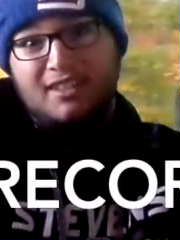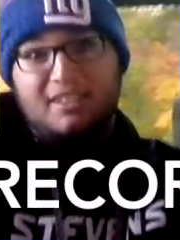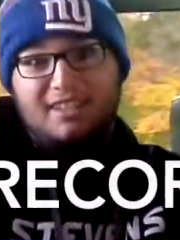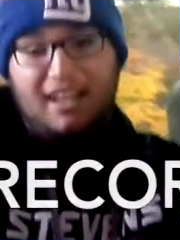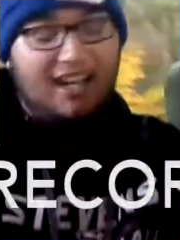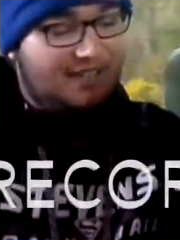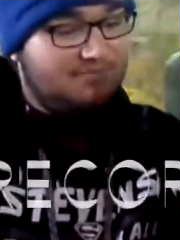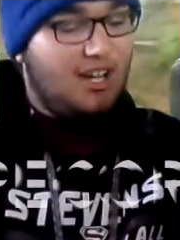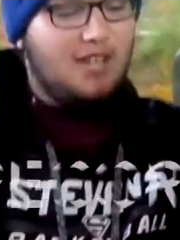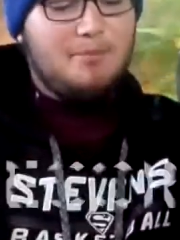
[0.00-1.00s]

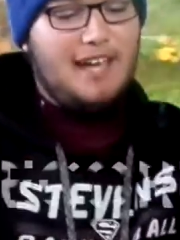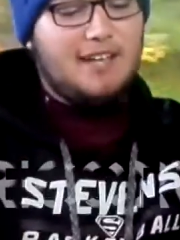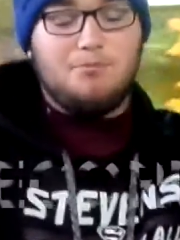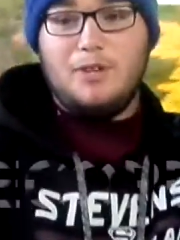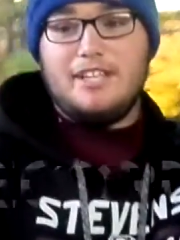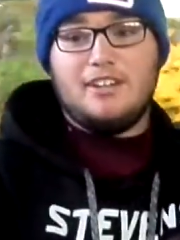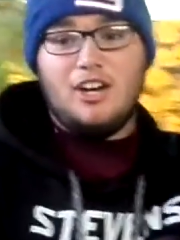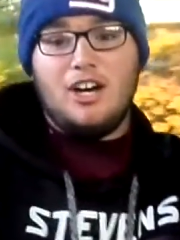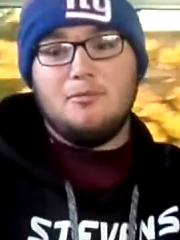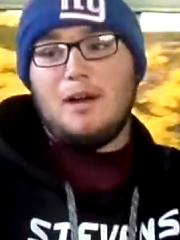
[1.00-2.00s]
Not a bad week at
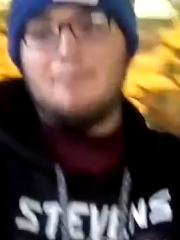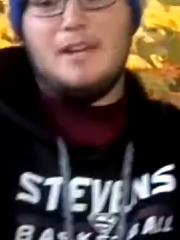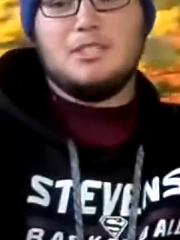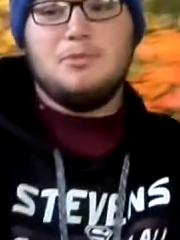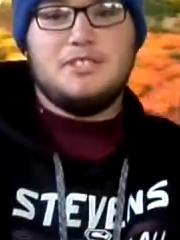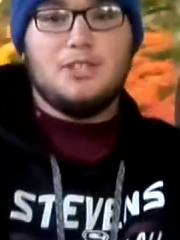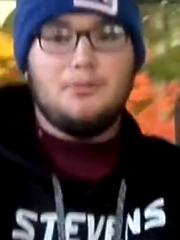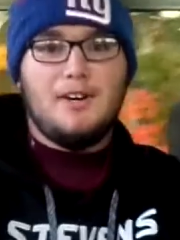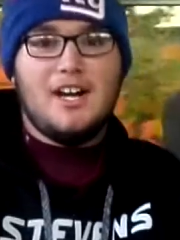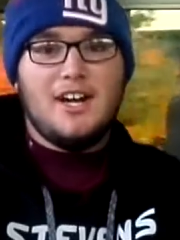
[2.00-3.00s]
all. My best week so
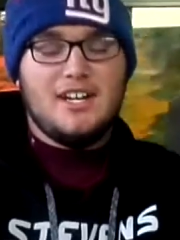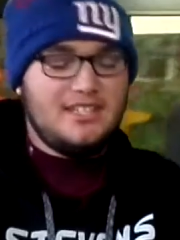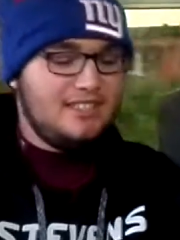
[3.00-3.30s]
far,